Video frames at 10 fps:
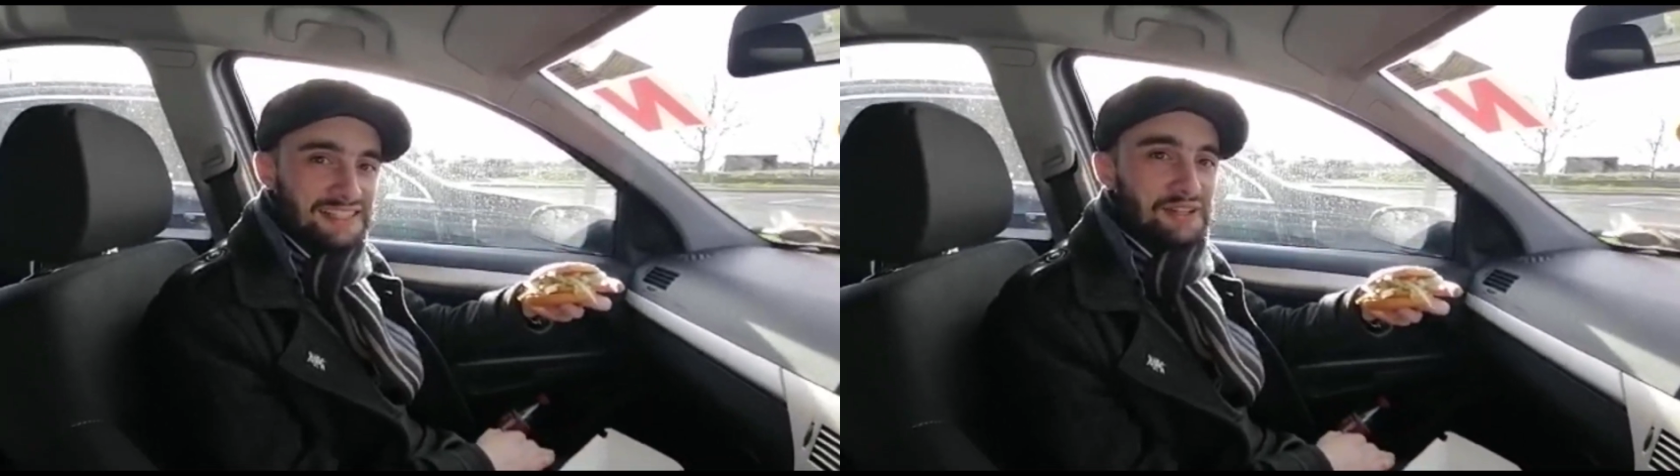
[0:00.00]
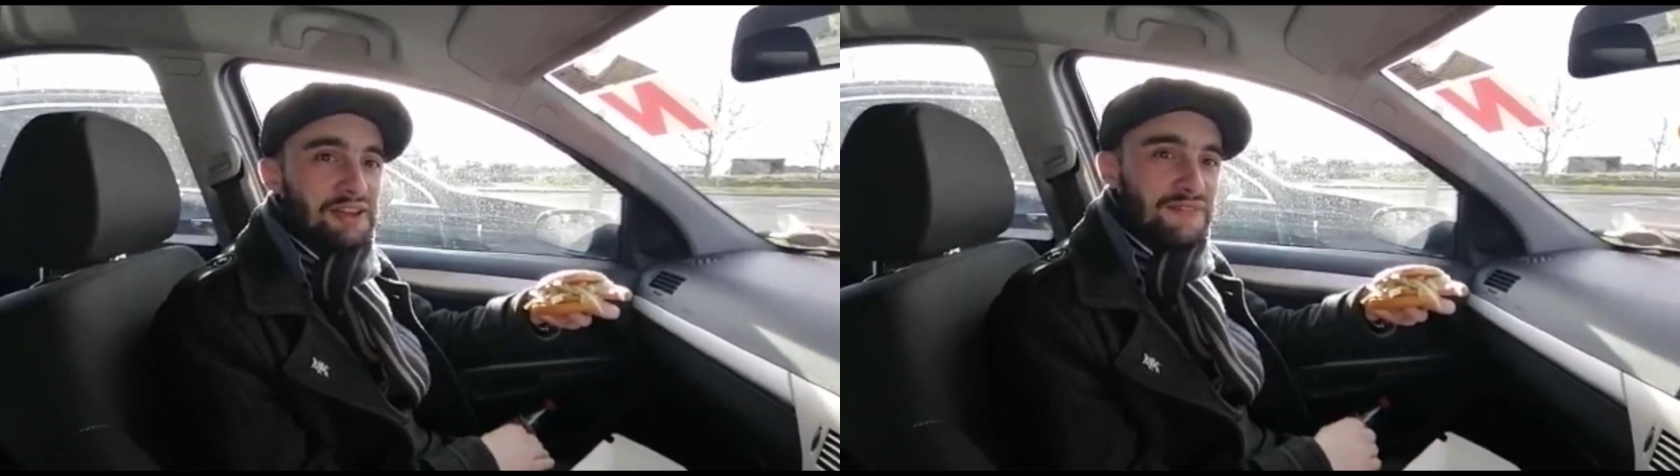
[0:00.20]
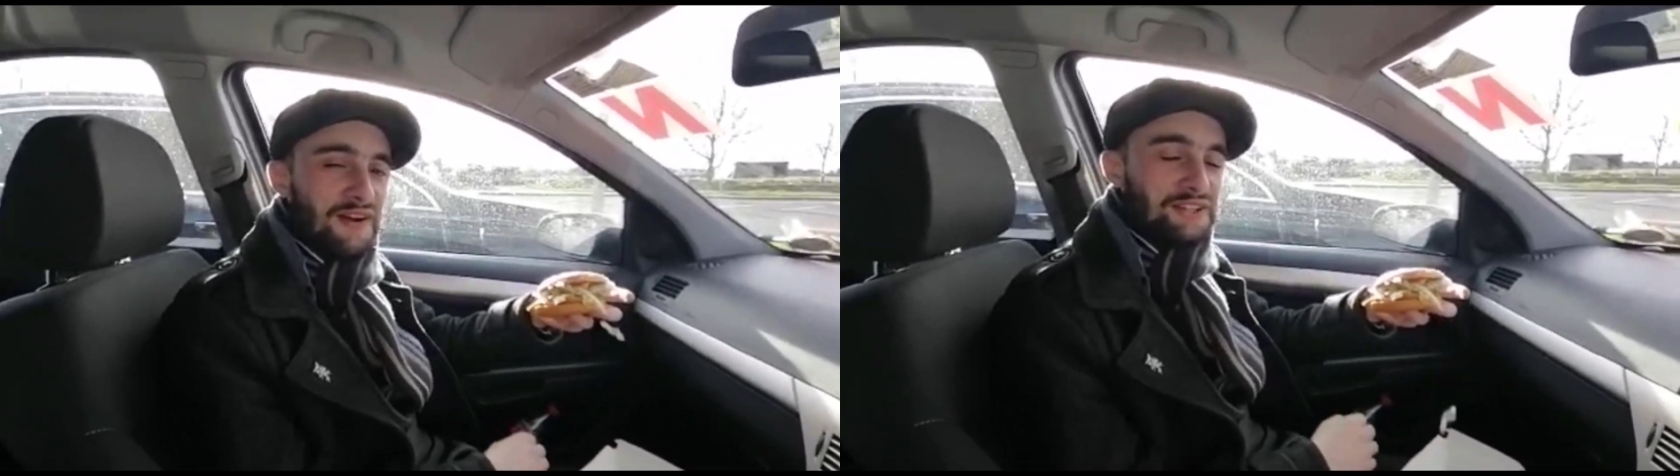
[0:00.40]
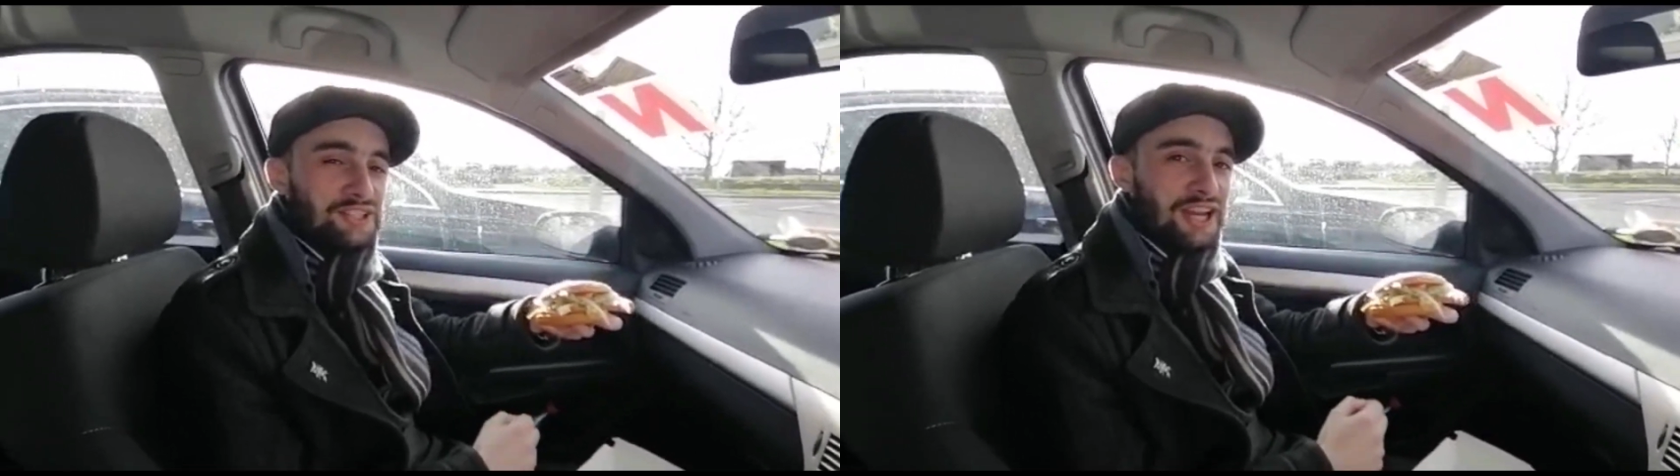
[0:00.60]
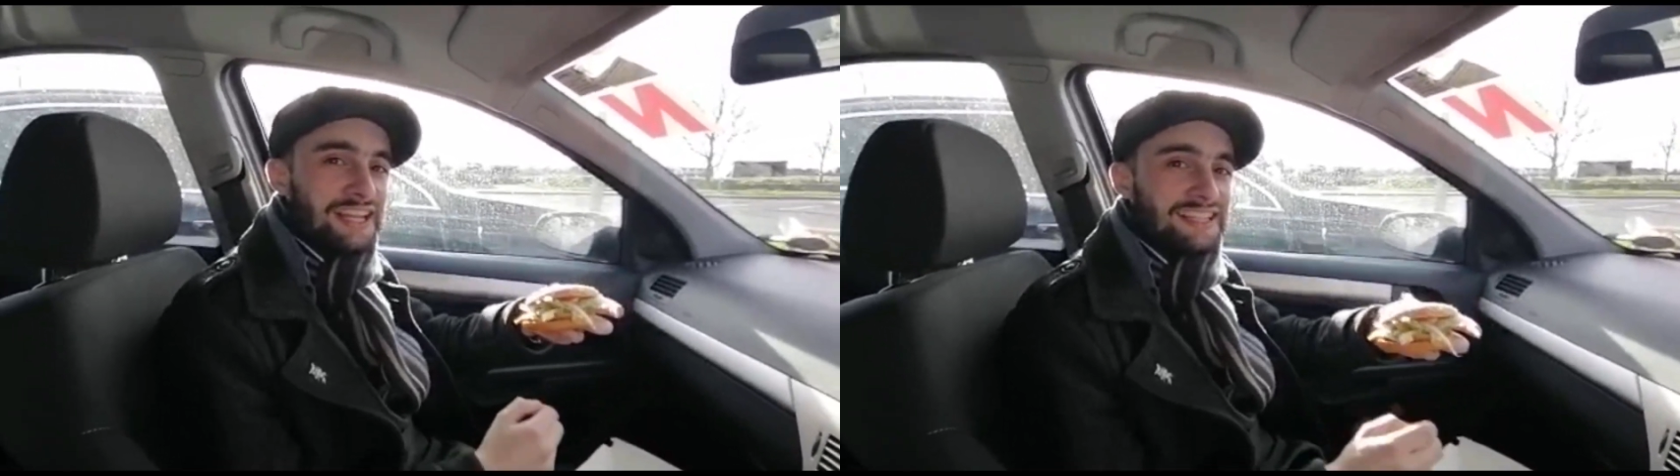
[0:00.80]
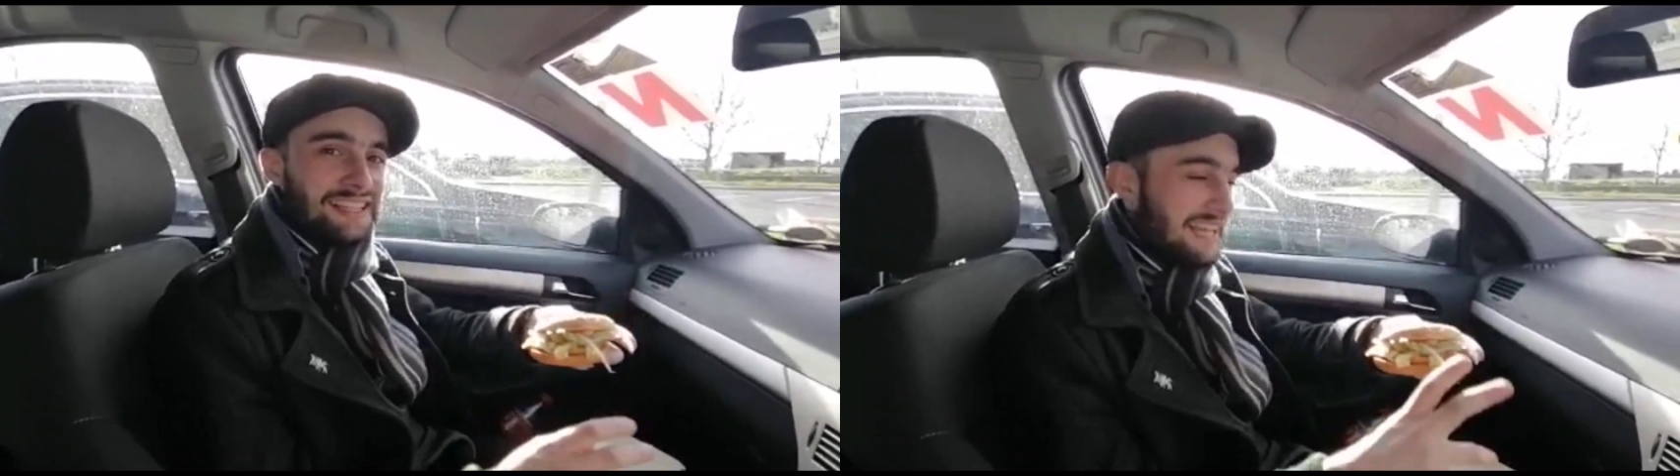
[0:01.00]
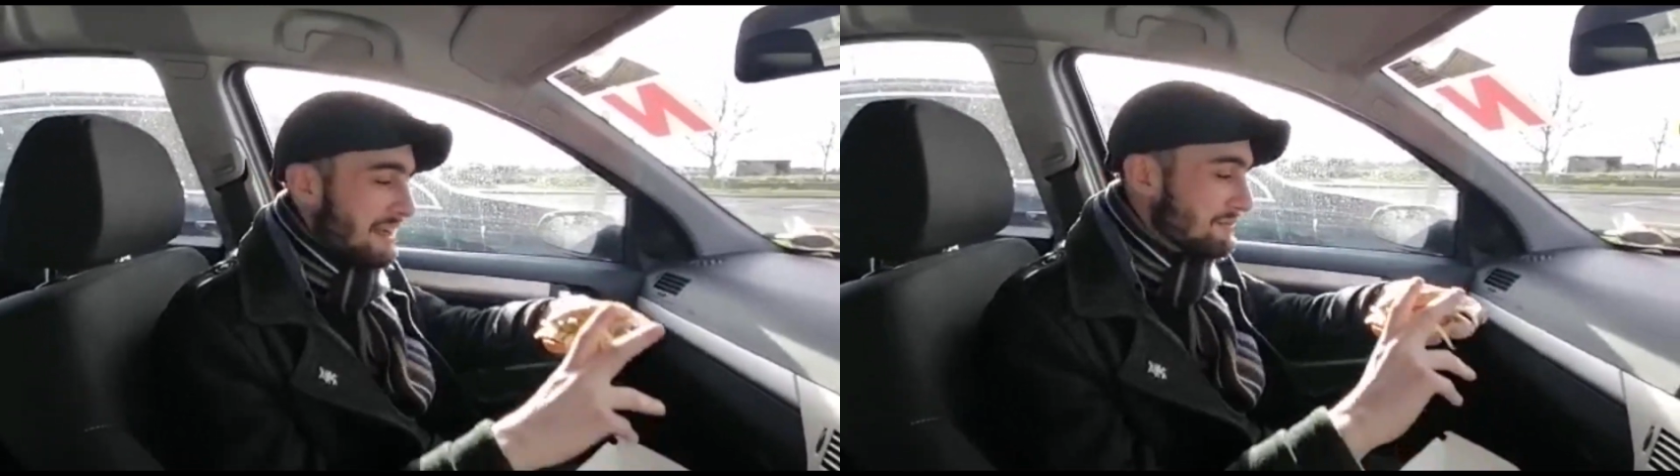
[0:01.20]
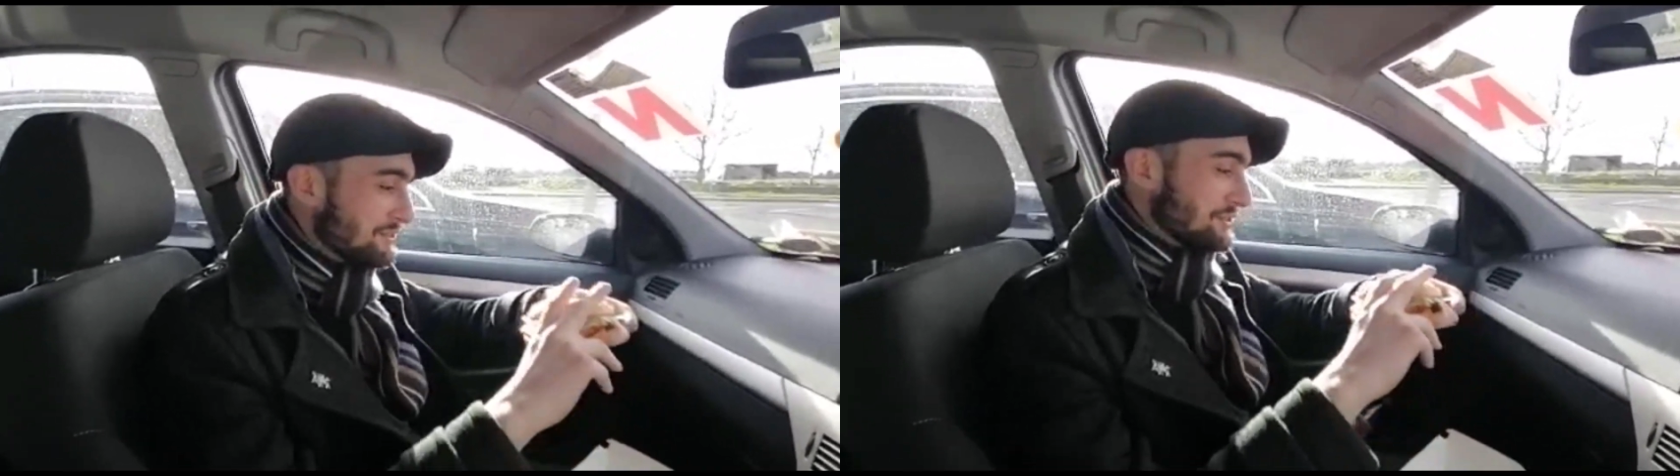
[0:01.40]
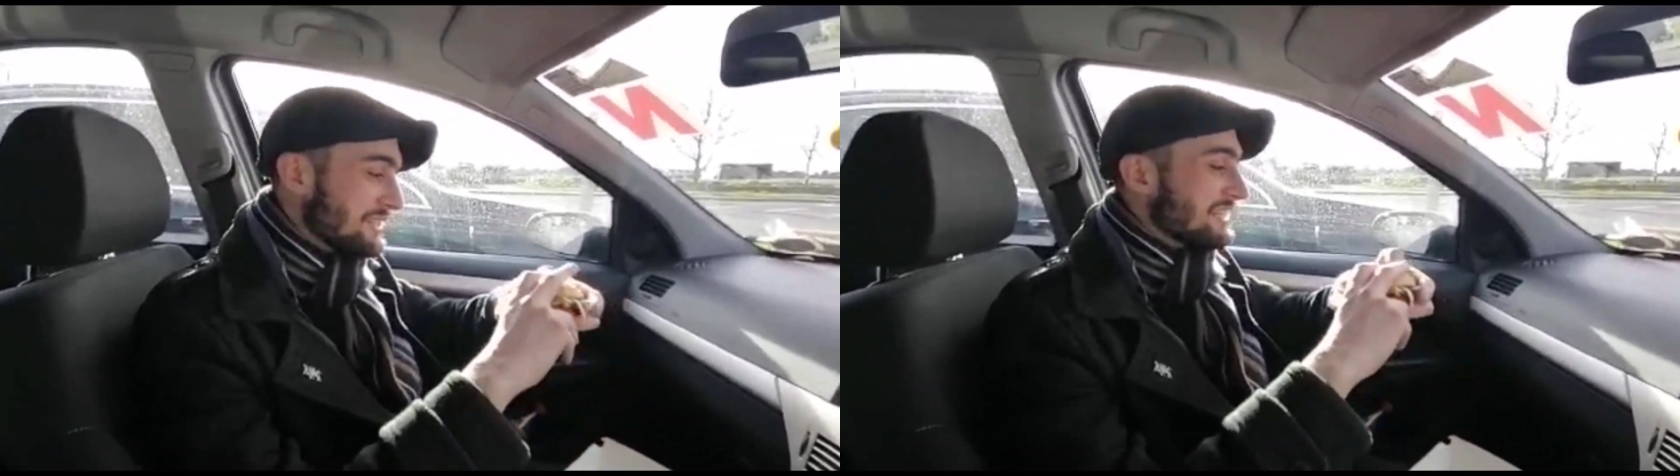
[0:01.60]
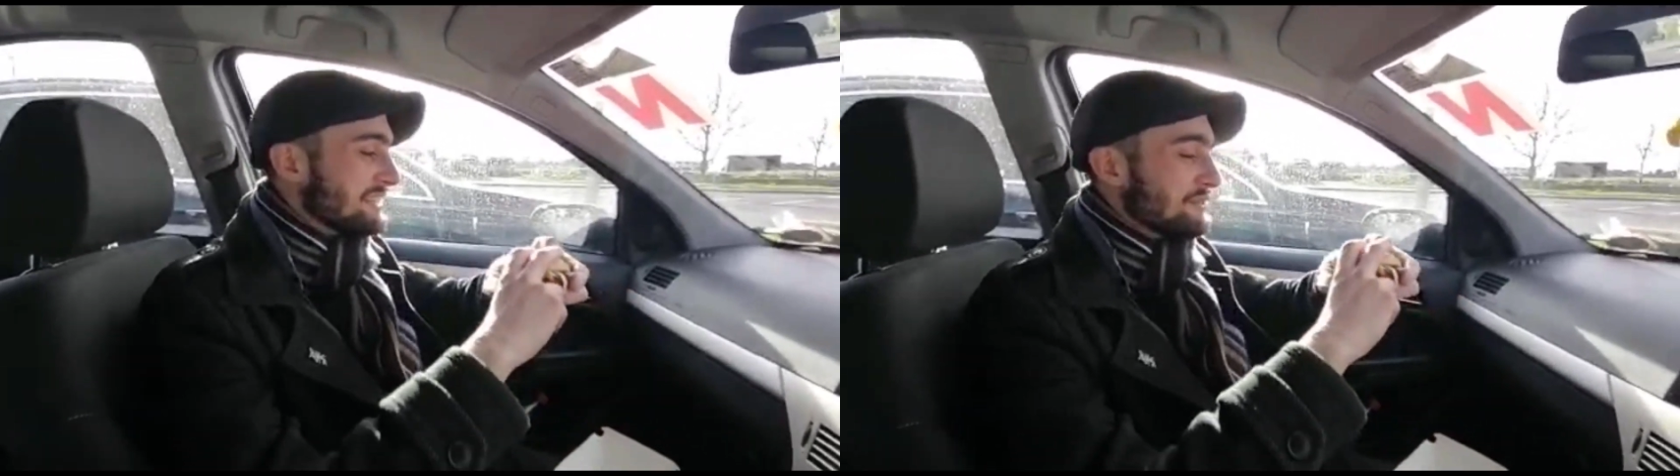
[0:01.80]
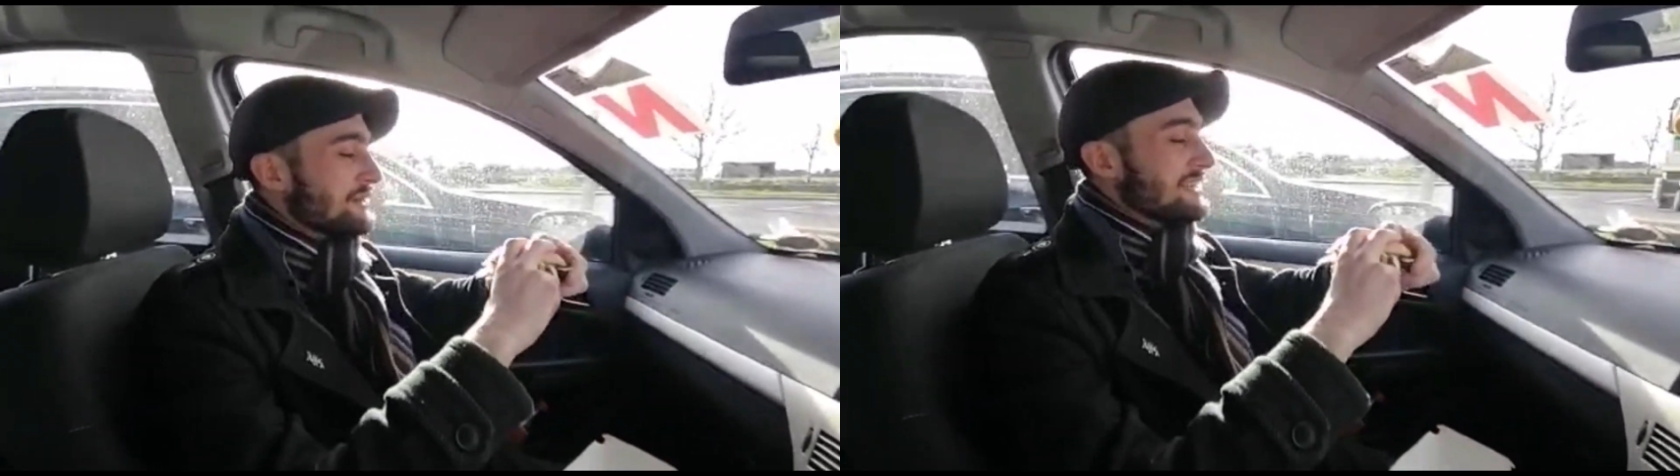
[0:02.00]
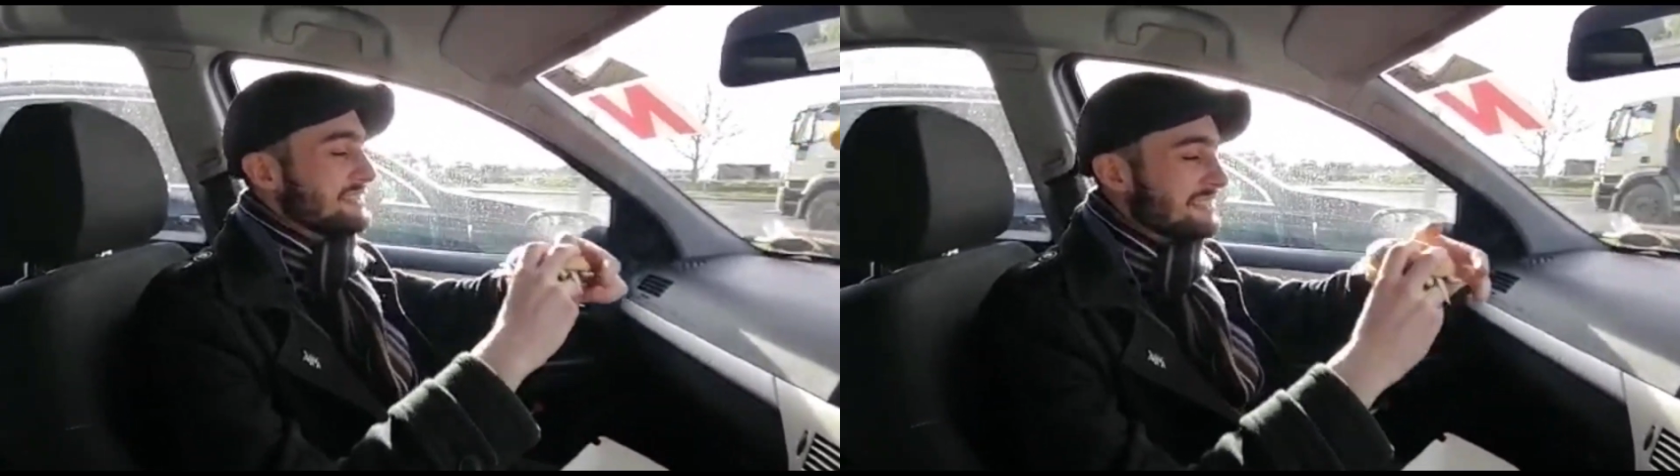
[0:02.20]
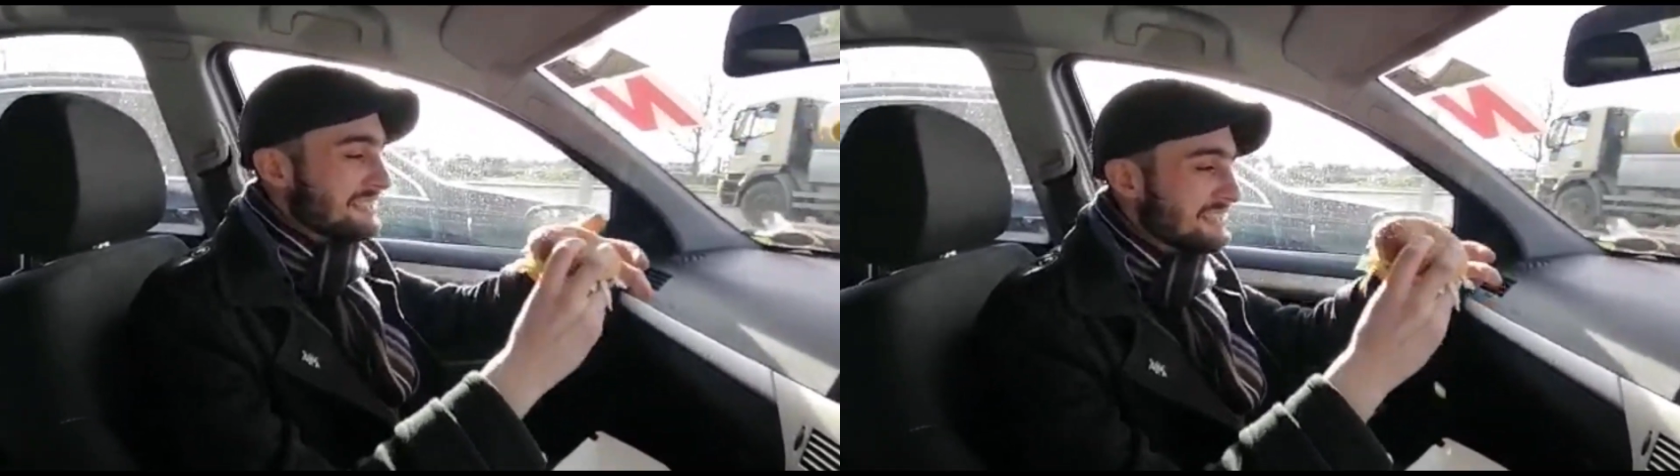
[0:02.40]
Look at you fucking shaking the camera as you giggle away.